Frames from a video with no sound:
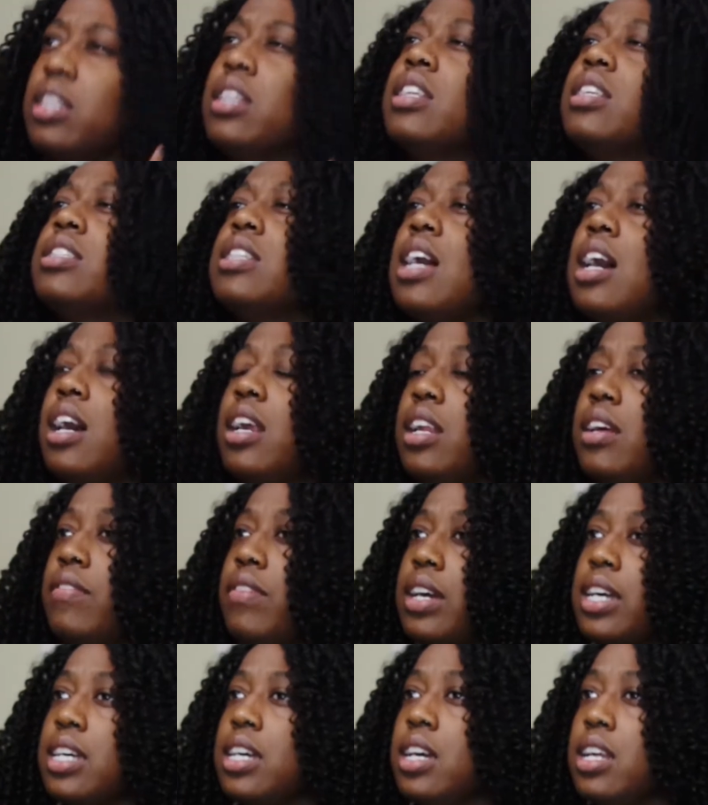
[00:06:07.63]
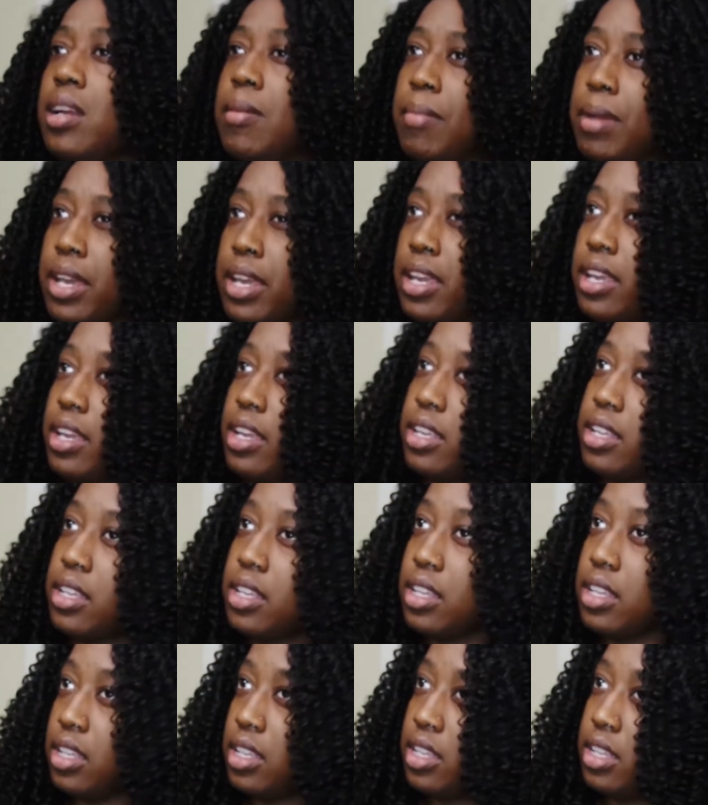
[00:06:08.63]
to the side if I cut a bang.
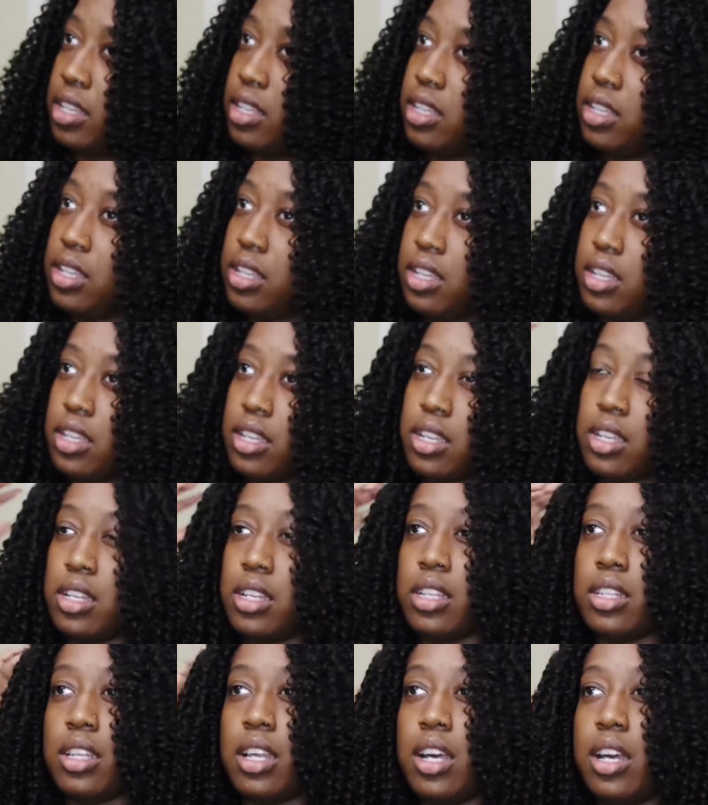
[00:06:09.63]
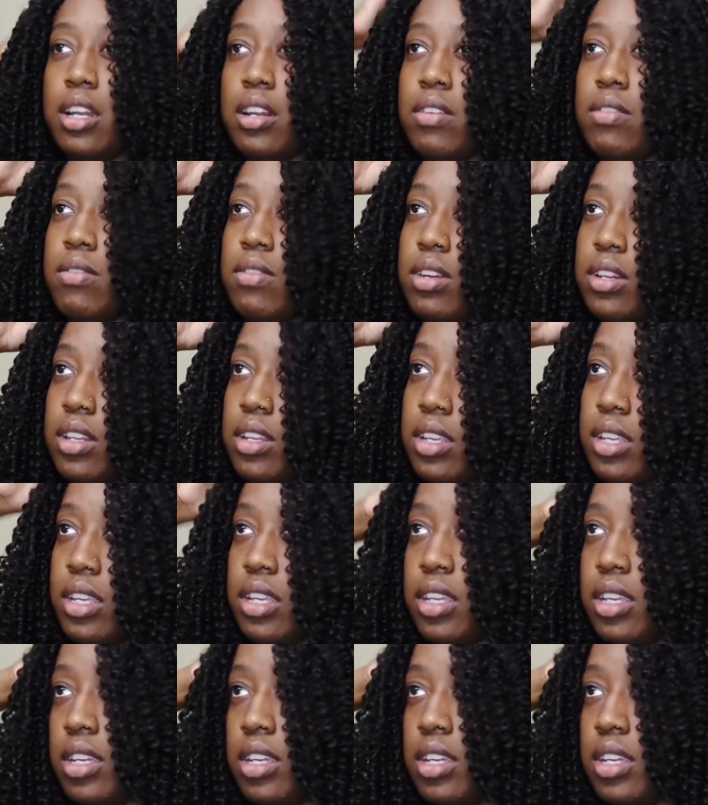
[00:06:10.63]
I oh, don't really.